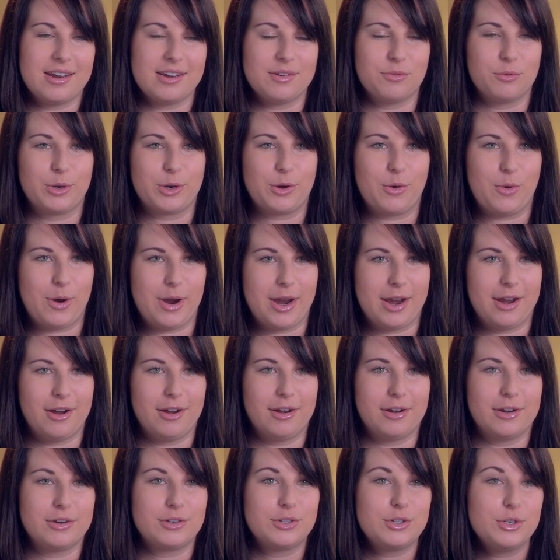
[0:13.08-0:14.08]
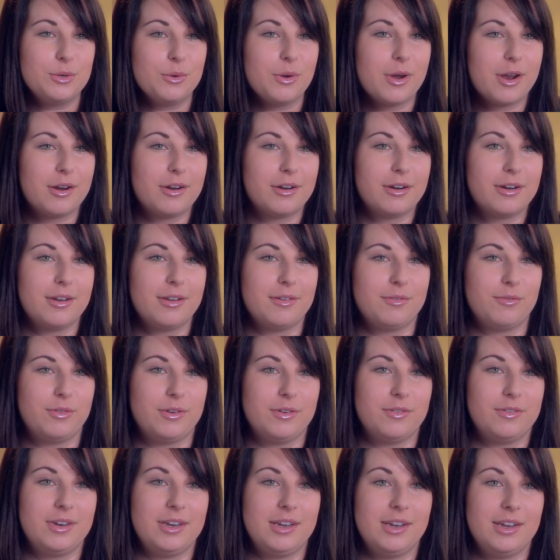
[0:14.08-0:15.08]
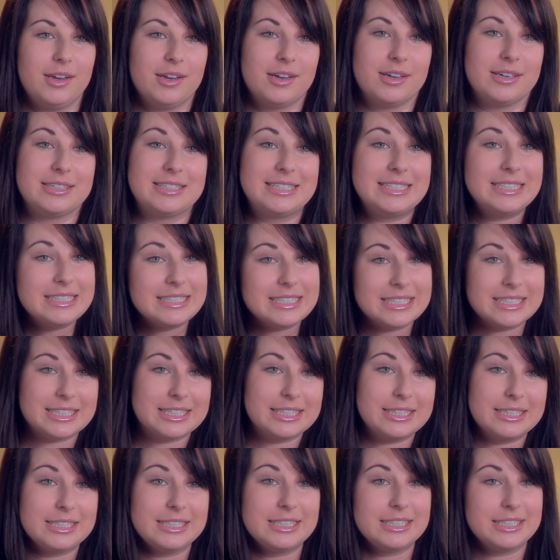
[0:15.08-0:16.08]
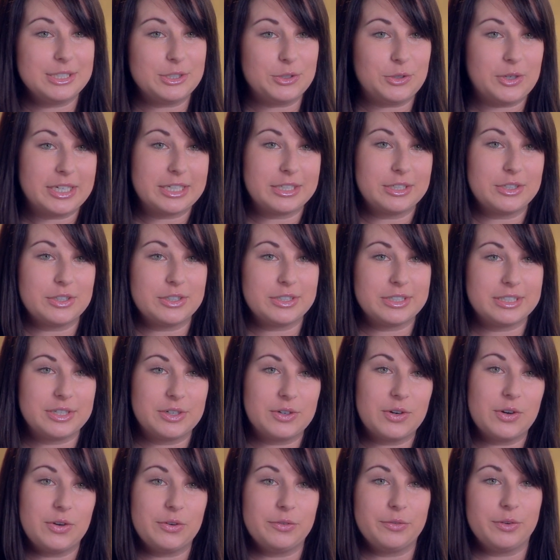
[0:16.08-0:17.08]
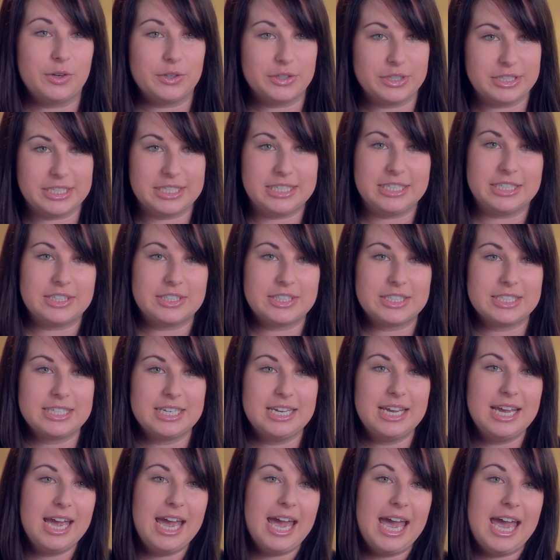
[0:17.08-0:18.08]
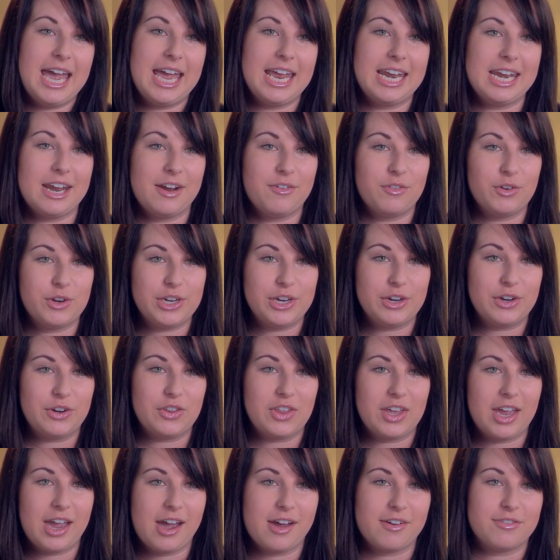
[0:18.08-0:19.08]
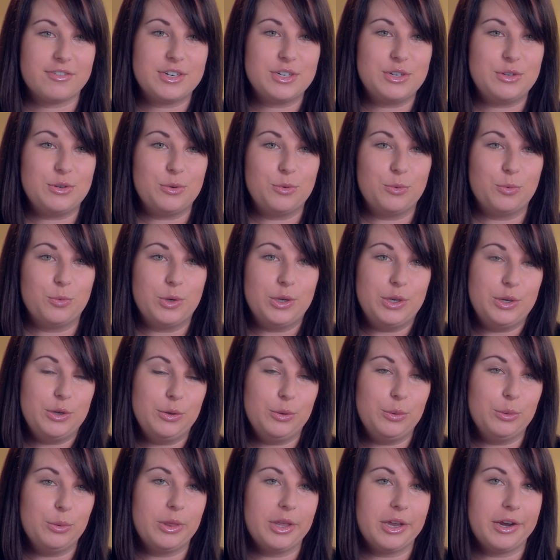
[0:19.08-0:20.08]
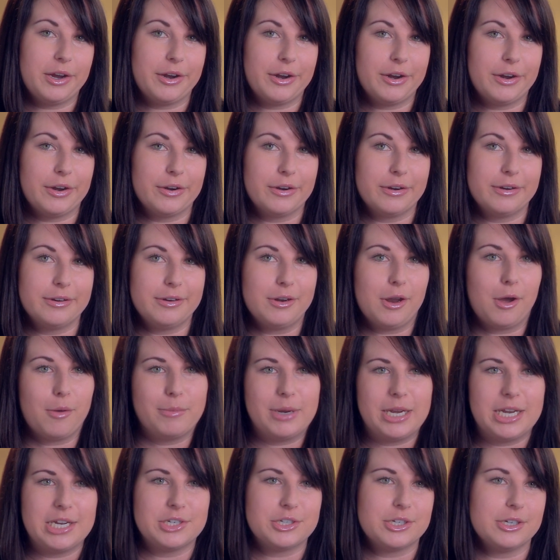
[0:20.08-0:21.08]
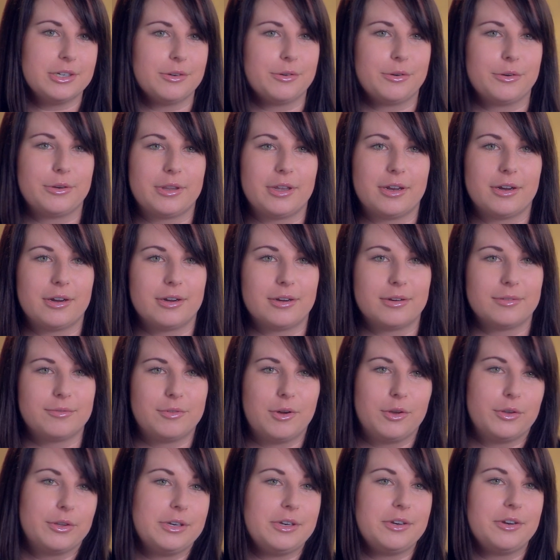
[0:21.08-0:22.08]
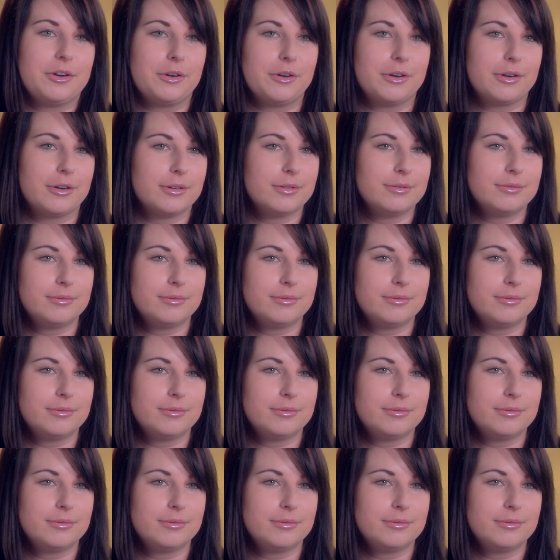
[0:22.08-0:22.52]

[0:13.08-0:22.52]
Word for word: require 250 assistant directors that are all volunteers. And every year they have to renew their nomination or their volunteer